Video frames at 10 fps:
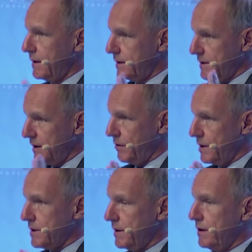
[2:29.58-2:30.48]
it
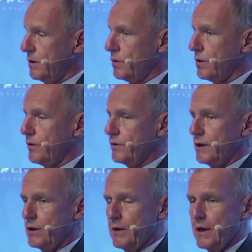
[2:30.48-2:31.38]
seriously into
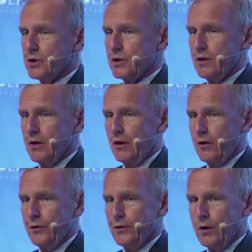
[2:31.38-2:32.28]
consideration,
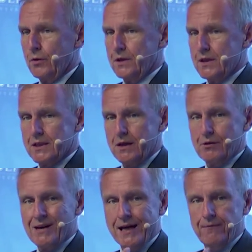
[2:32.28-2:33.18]
although this uh,
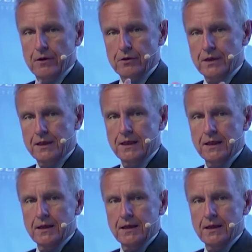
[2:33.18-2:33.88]
rivalry